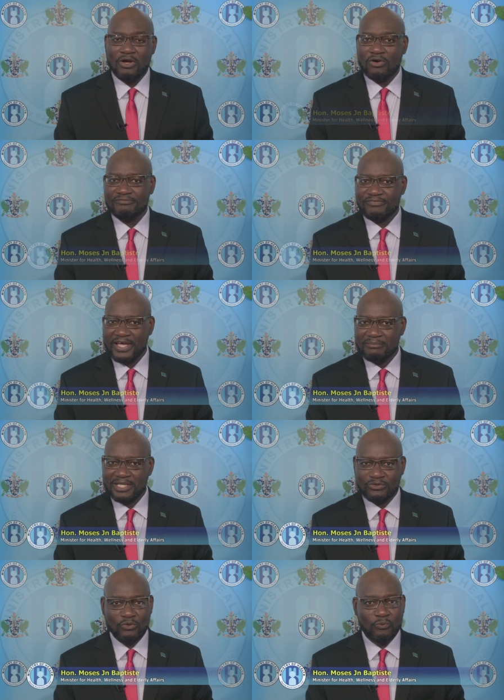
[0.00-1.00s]

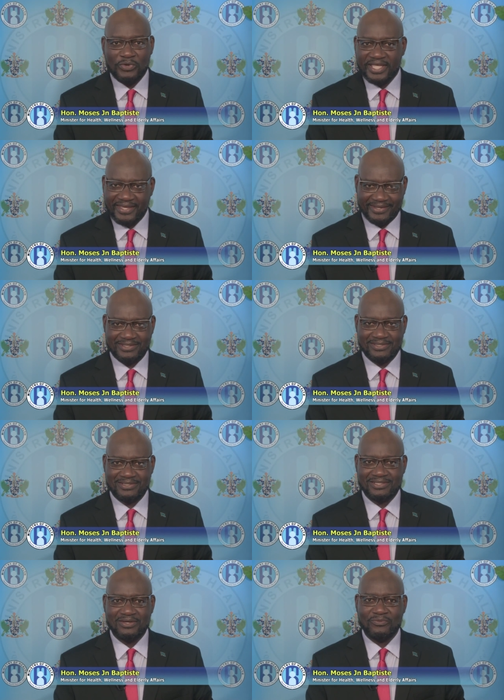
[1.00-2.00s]
Confinement on
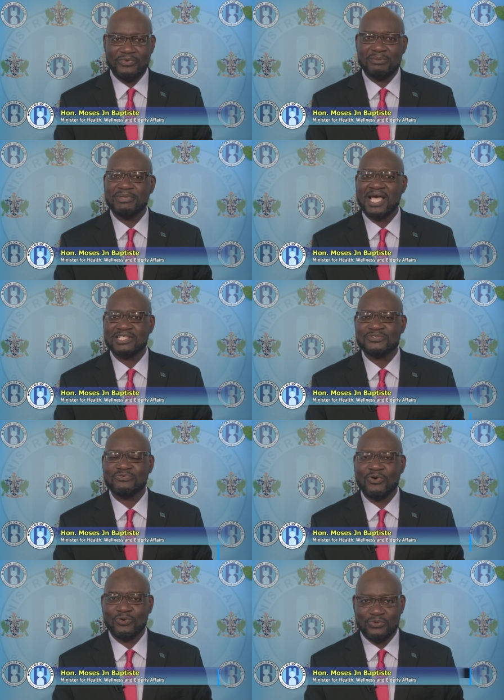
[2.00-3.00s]
weekends will be as
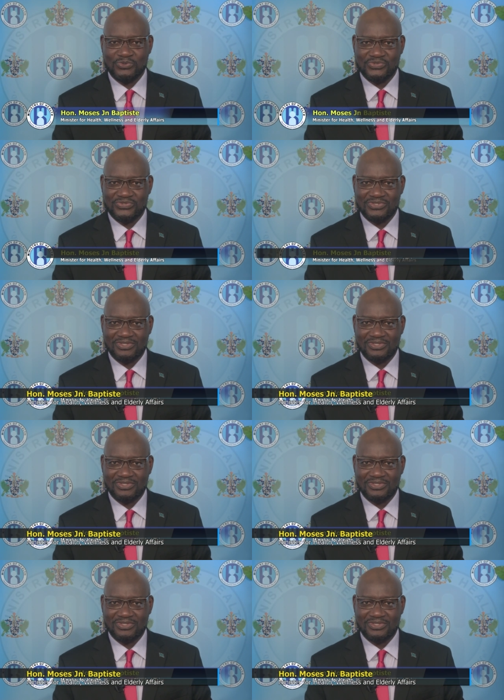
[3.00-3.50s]
follows.